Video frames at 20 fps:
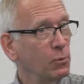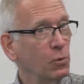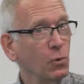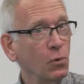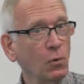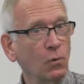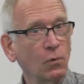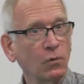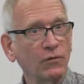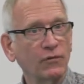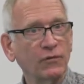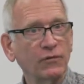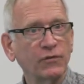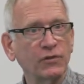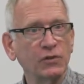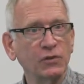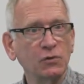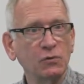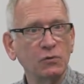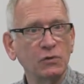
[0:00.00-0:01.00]
pulls
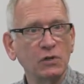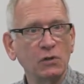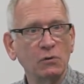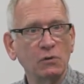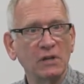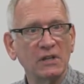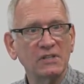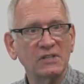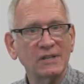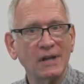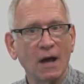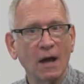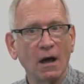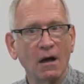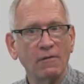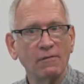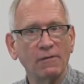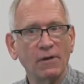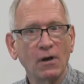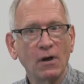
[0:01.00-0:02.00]
two units
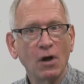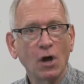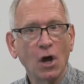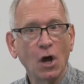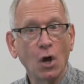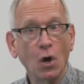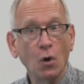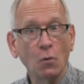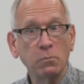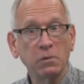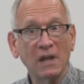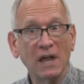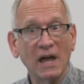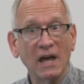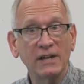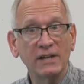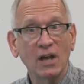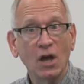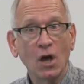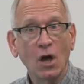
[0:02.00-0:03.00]
of O
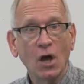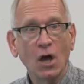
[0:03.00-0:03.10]
blood